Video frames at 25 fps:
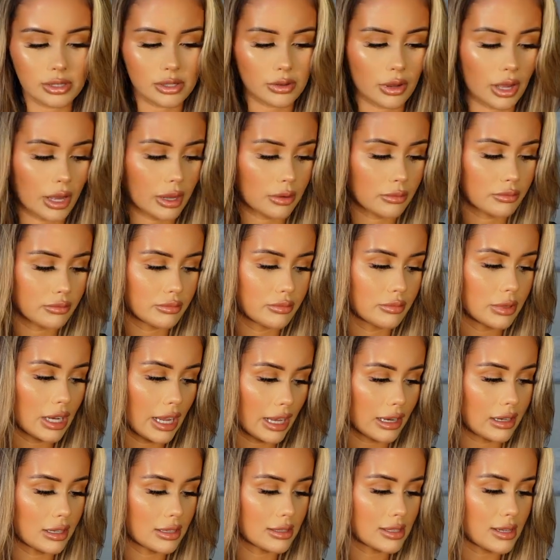So I
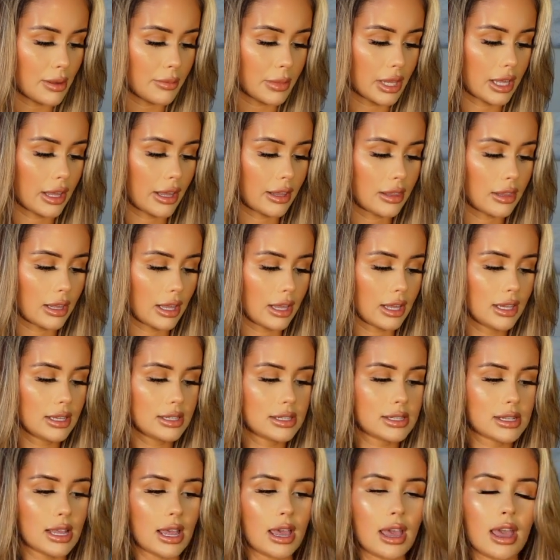needed something like
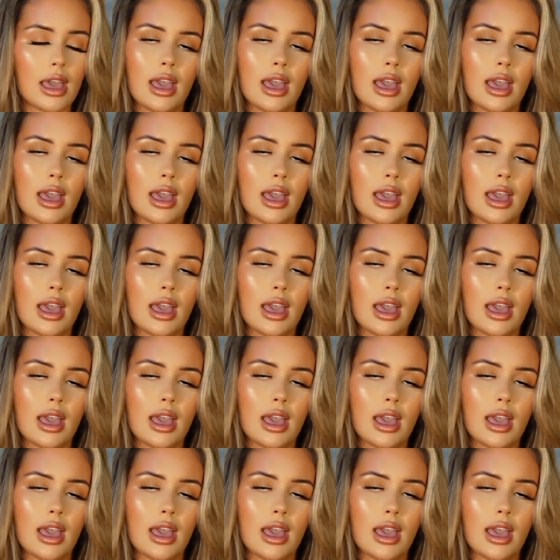this.